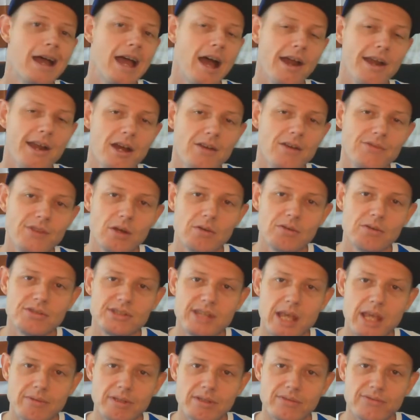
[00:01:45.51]
and of those
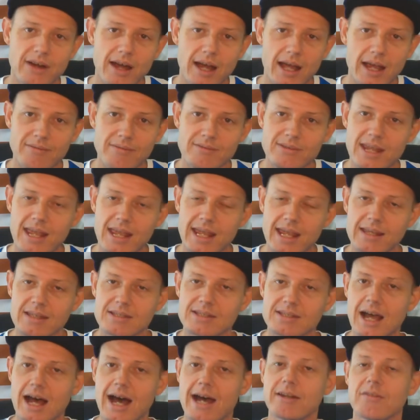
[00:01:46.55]
75
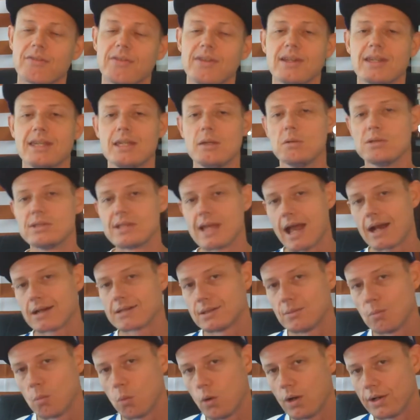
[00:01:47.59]
days, I don't think he was
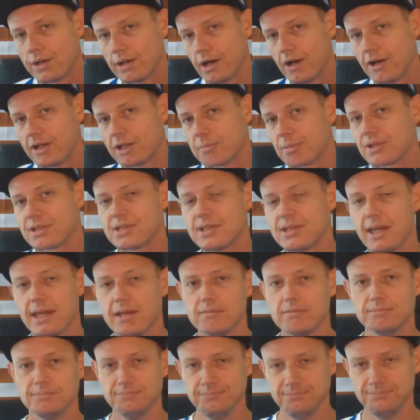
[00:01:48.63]
actually 100%